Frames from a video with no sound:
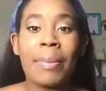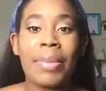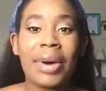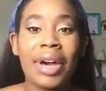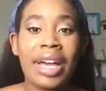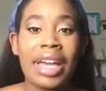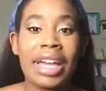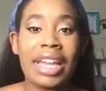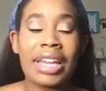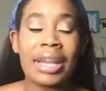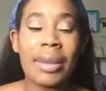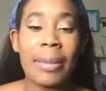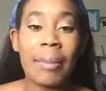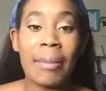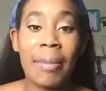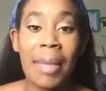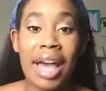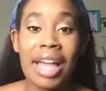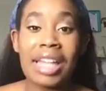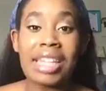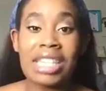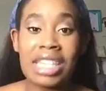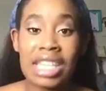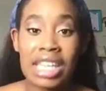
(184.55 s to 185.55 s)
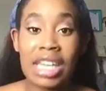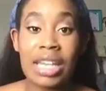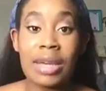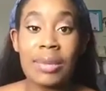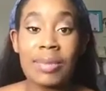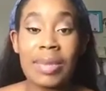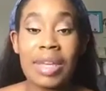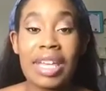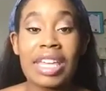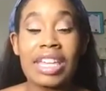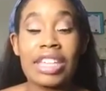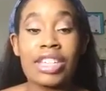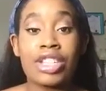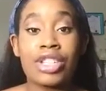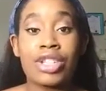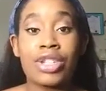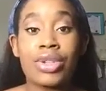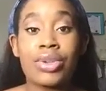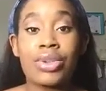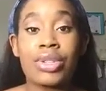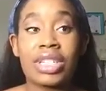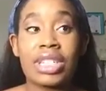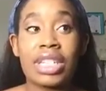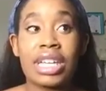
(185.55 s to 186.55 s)
But my tip is
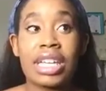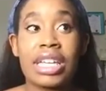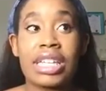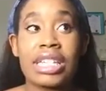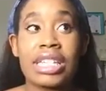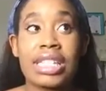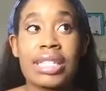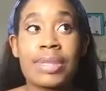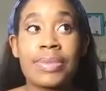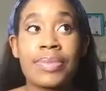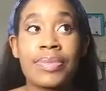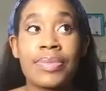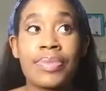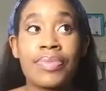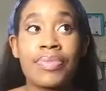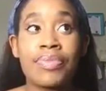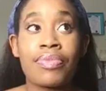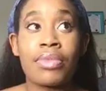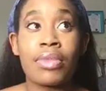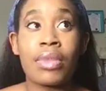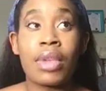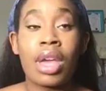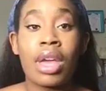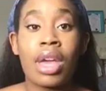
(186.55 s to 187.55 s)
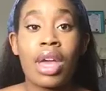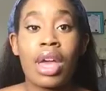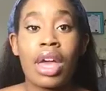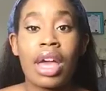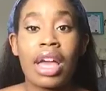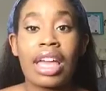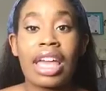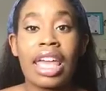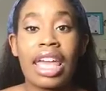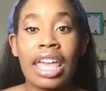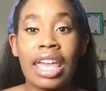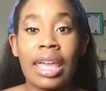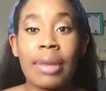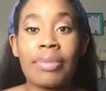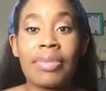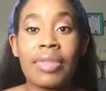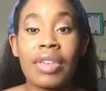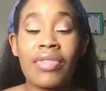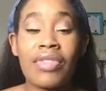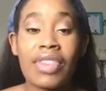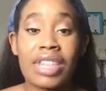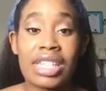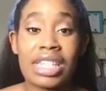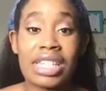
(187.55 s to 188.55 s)
to just keep
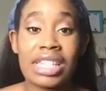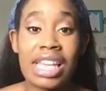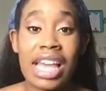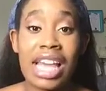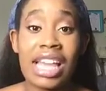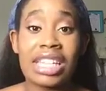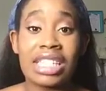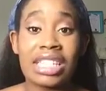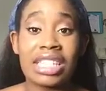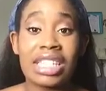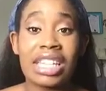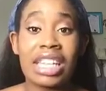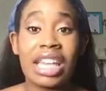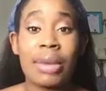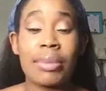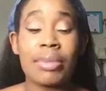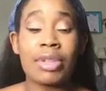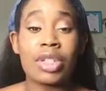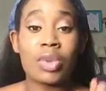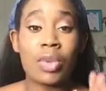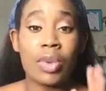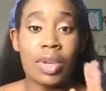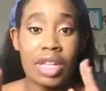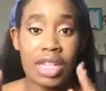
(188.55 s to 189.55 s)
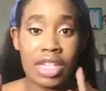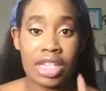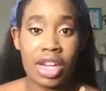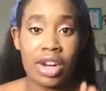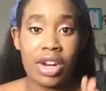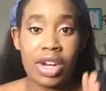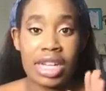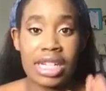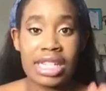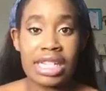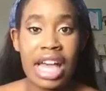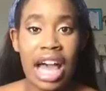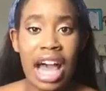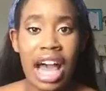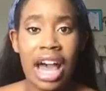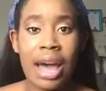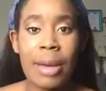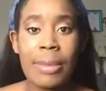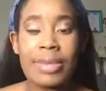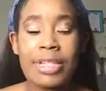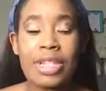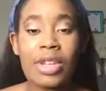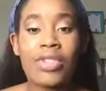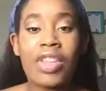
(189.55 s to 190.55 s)
the visitation in between a certain
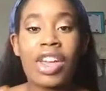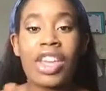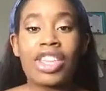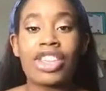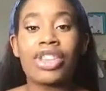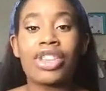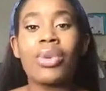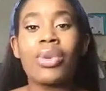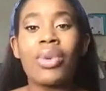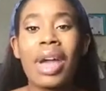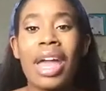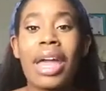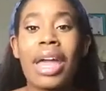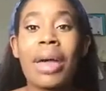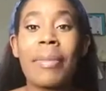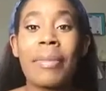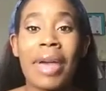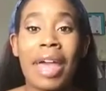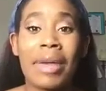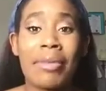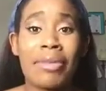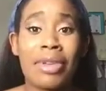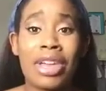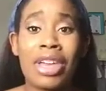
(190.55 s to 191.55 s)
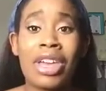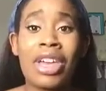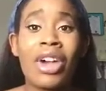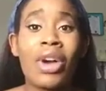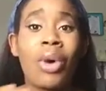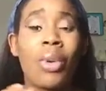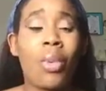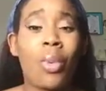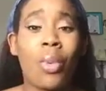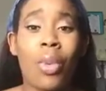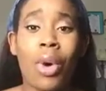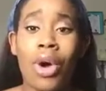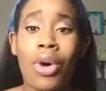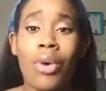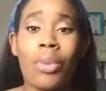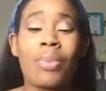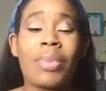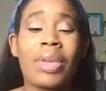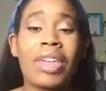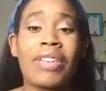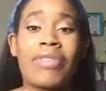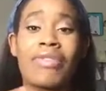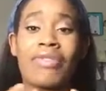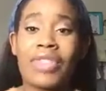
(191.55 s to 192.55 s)
time so that you and baby
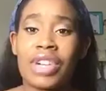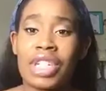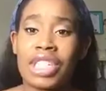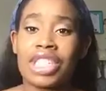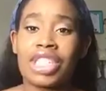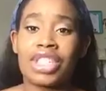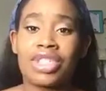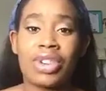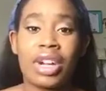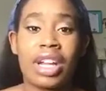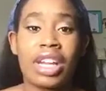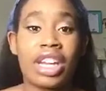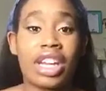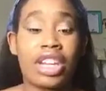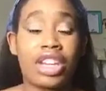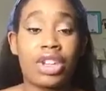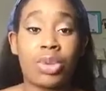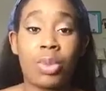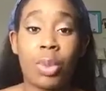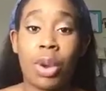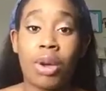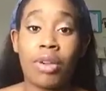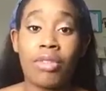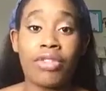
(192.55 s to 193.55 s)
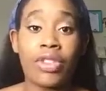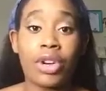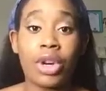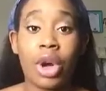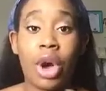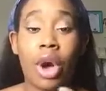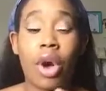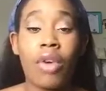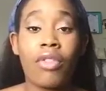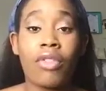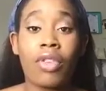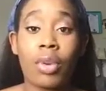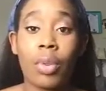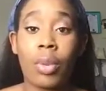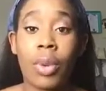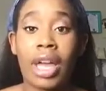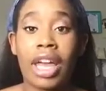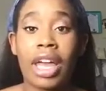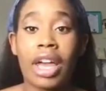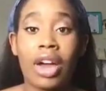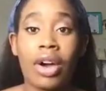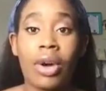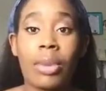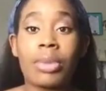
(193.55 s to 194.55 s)
won't be frustrated, you won't feel
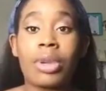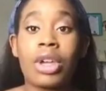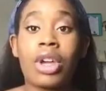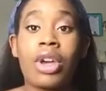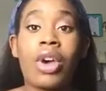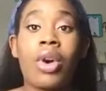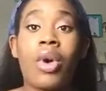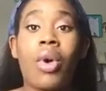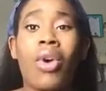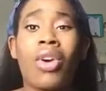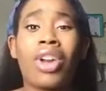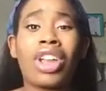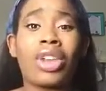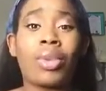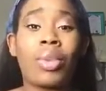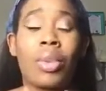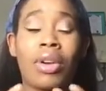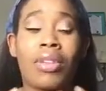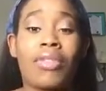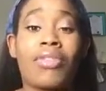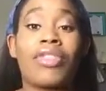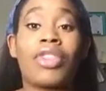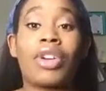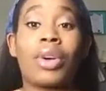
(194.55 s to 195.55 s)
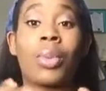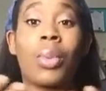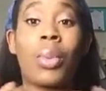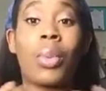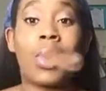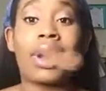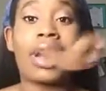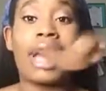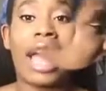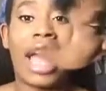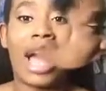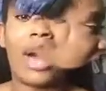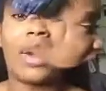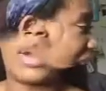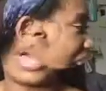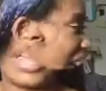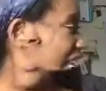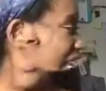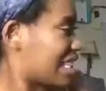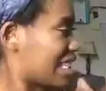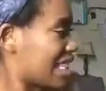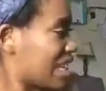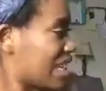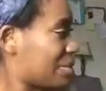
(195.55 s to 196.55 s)
overwhelmed, or you won't feel worn out
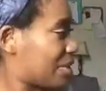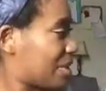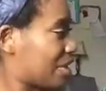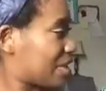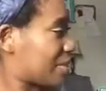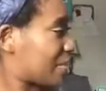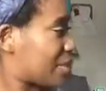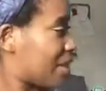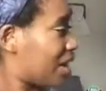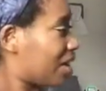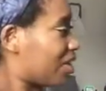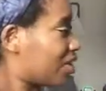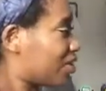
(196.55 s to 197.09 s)
at something.